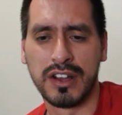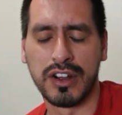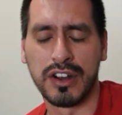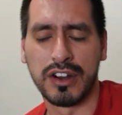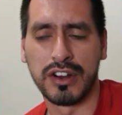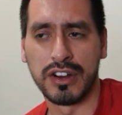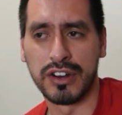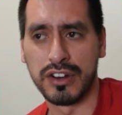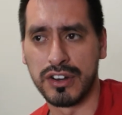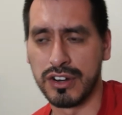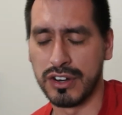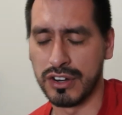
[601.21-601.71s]
Or,
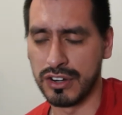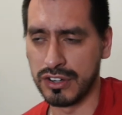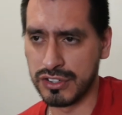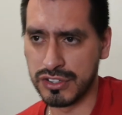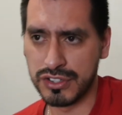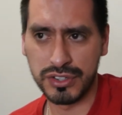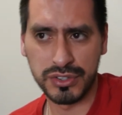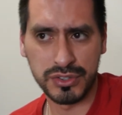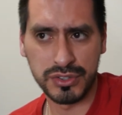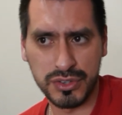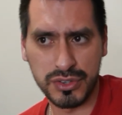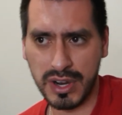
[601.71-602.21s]
or
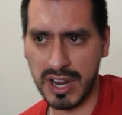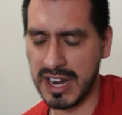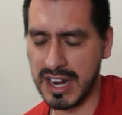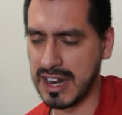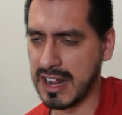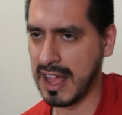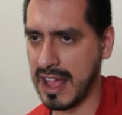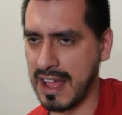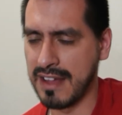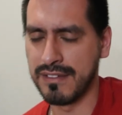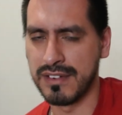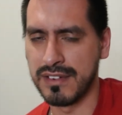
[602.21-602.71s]
Earn to
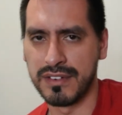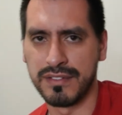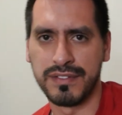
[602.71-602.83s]
Trade, I have an